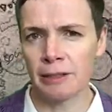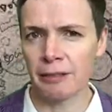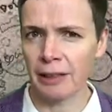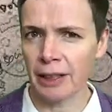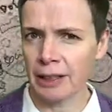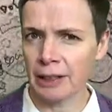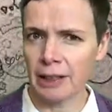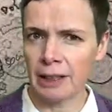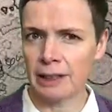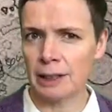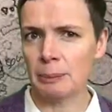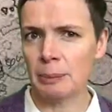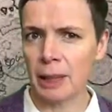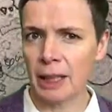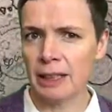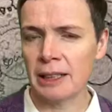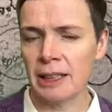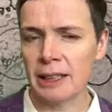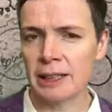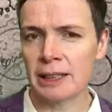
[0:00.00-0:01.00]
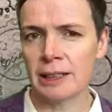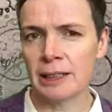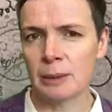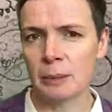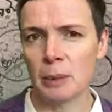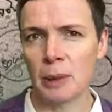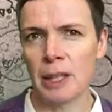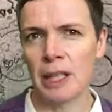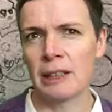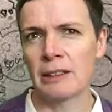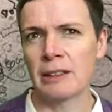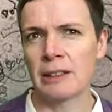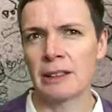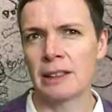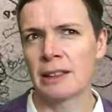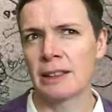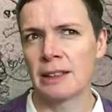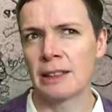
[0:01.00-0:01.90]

If I had to explain this to someone else